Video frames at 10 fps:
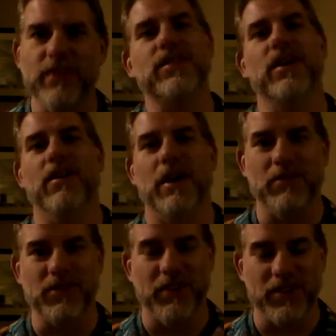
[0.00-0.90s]
So I'm
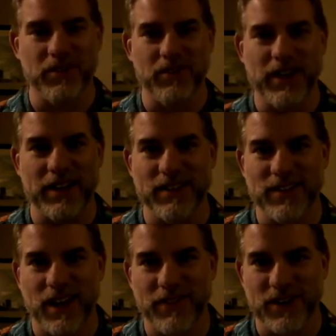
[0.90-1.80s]
just going to cut this
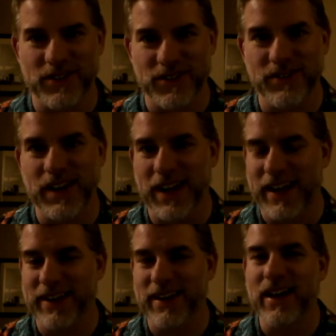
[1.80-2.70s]
off here soon,
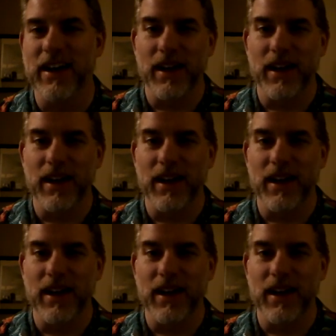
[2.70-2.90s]
and